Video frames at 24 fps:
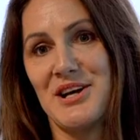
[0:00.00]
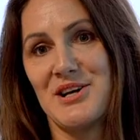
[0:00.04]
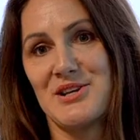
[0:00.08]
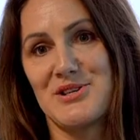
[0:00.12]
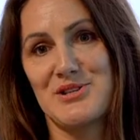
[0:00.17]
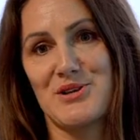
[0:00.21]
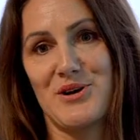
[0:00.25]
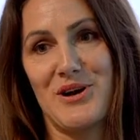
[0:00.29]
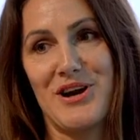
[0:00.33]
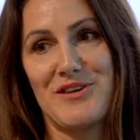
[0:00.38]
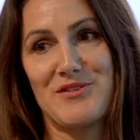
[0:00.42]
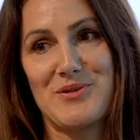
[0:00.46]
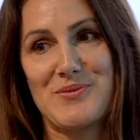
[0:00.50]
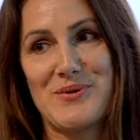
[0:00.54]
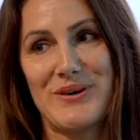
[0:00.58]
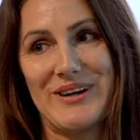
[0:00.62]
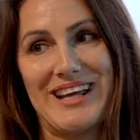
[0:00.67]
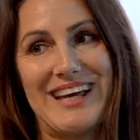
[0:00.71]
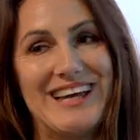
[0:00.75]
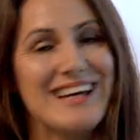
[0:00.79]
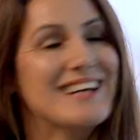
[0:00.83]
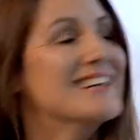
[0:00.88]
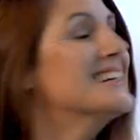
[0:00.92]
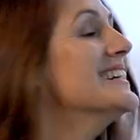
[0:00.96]
So I have a
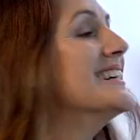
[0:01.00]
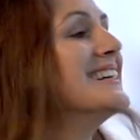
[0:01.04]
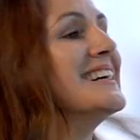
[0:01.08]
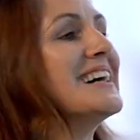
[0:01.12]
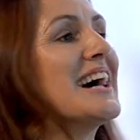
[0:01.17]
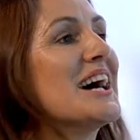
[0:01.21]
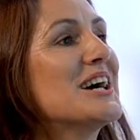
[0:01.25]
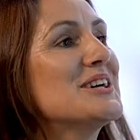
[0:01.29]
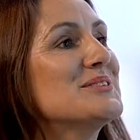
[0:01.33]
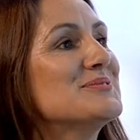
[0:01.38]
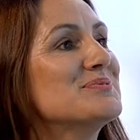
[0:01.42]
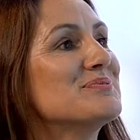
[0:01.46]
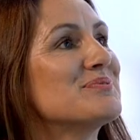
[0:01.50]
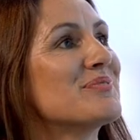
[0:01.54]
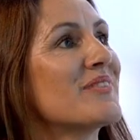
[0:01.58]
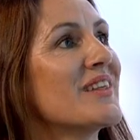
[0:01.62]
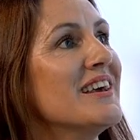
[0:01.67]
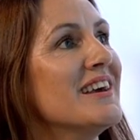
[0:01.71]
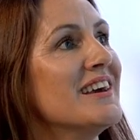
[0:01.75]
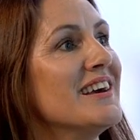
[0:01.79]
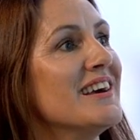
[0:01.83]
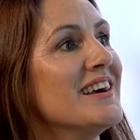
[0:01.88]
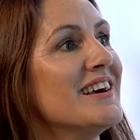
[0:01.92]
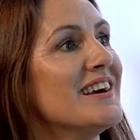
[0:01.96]
pretty, um,
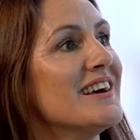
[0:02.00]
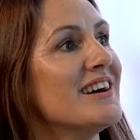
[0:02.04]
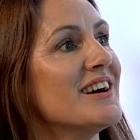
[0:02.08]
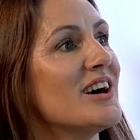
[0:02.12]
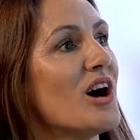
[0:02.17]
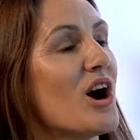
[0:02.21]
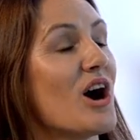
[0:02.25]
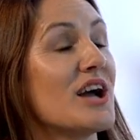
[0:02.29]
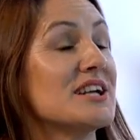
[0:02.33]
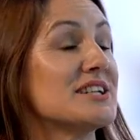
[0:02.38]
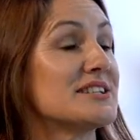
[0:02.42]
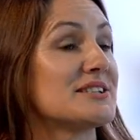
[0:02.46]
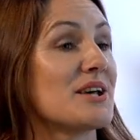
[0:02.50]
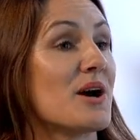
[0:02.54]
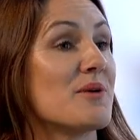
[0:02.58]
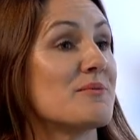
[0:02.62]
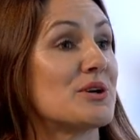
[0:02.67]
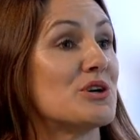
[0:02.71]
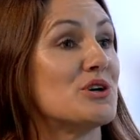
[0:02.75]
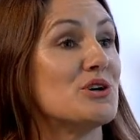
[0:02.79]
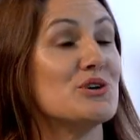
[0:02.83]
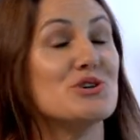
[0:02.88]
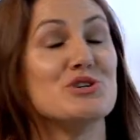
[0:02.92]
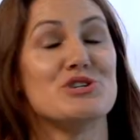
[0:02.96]
I just, I'm
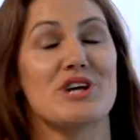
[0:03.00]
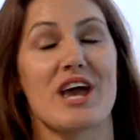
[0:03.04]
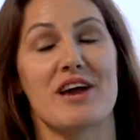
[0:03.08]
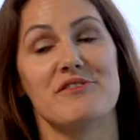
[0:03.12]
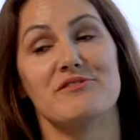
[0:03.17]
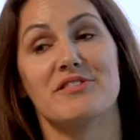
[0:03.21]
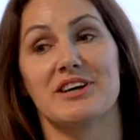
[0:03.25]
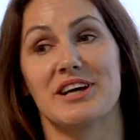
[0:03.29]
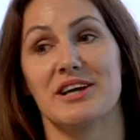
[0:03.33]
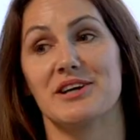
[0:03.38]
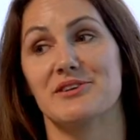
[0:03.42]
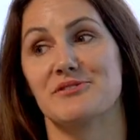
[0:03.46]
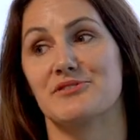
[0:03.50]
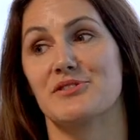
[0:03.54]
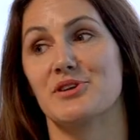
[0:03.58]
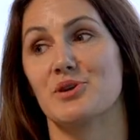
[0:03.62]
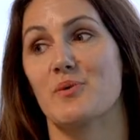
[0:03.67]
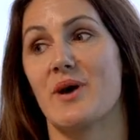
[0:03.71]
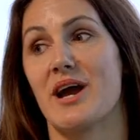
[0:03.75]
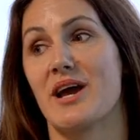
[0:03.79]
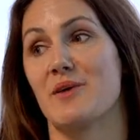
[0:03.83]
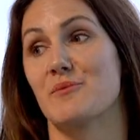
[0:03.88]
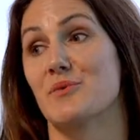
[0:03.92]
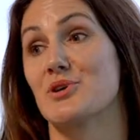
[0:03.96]
a huge advocate for the
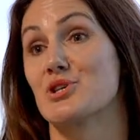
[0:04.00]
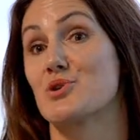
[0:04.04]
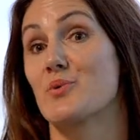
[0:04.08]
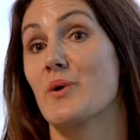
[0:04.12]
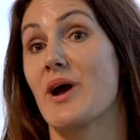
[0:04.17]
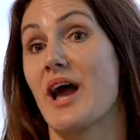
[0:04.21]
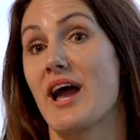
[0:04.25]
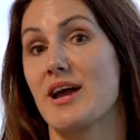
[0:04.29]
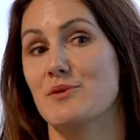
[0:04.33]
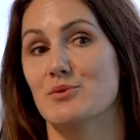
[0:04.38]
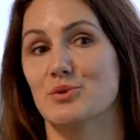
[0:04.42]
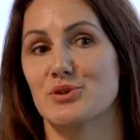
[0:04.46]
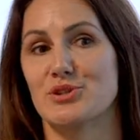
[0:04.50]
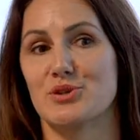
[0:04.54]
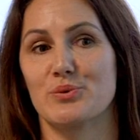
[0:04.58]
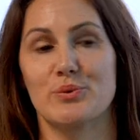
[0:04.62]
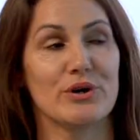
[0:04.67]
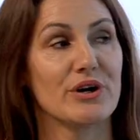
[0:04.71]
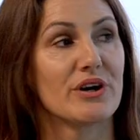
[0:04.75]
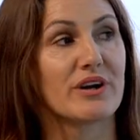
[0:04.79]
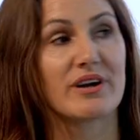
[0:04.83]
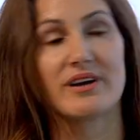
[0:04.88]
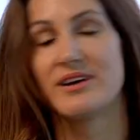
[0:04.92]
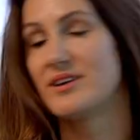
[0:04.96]
way in which we're able to
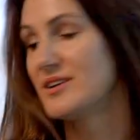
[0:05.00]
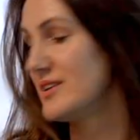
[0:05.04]
work.